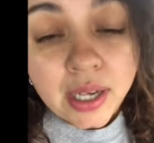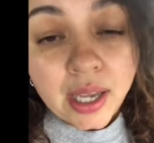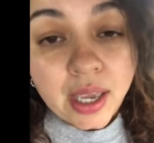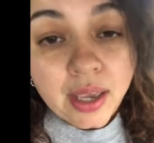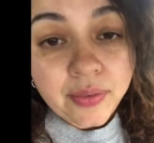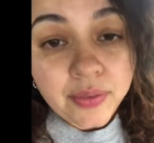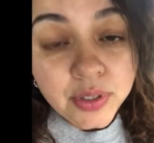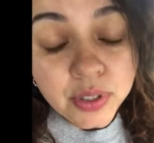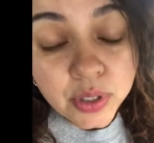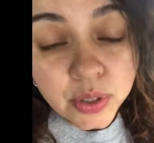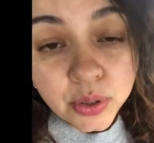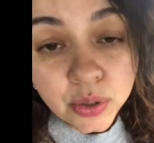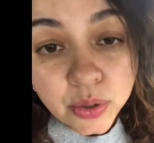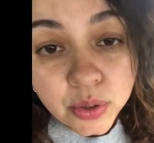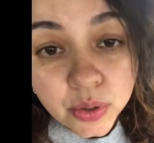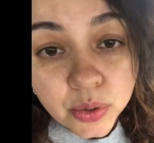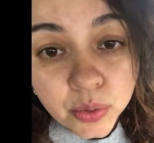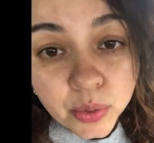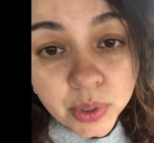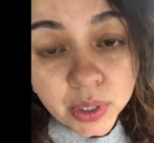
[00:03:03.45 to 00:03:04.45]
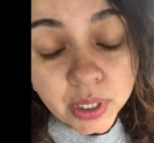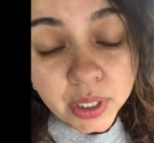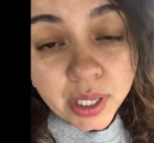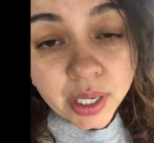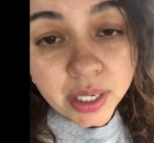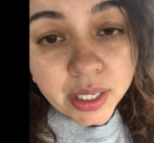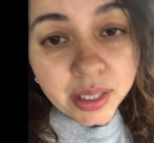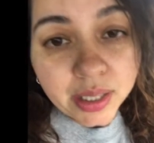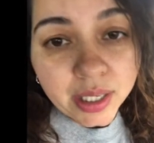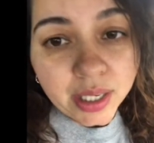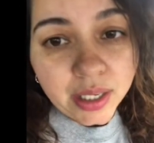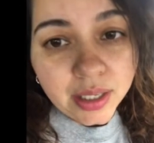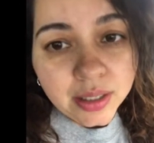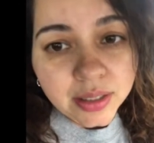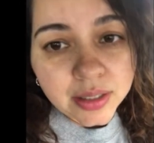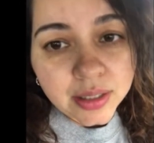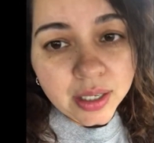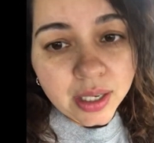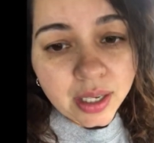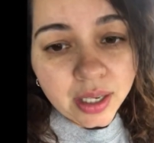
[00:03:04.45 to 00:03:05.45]
I have issues with a lot of
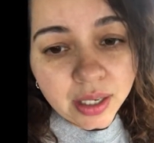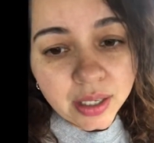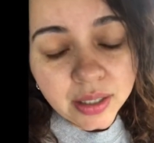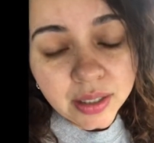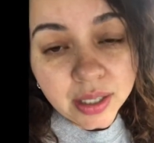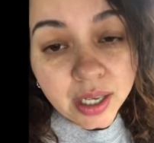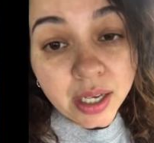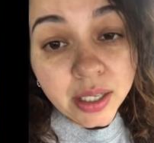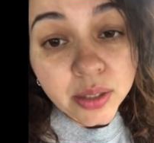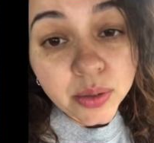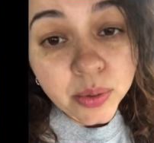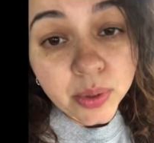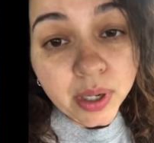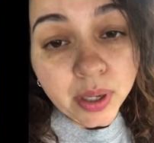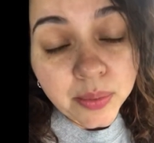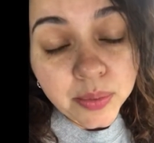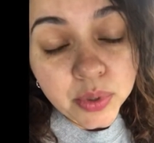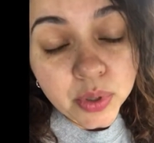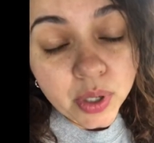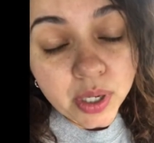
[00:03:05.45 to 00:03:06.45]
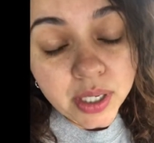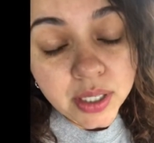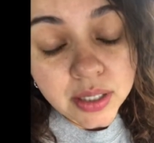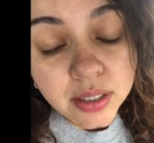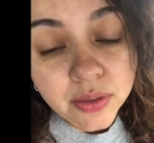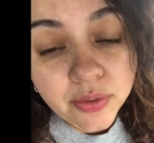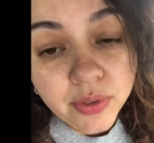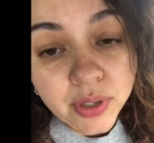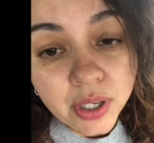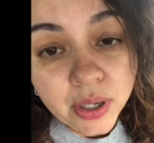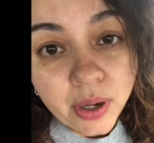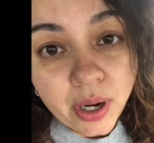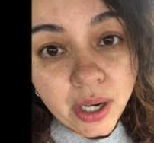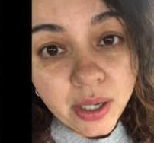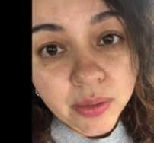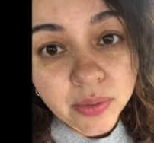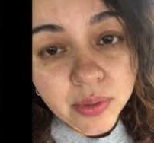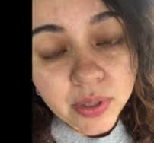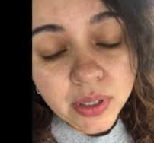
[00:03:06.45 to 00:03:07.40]
things, and that's what I'm trying to figure out,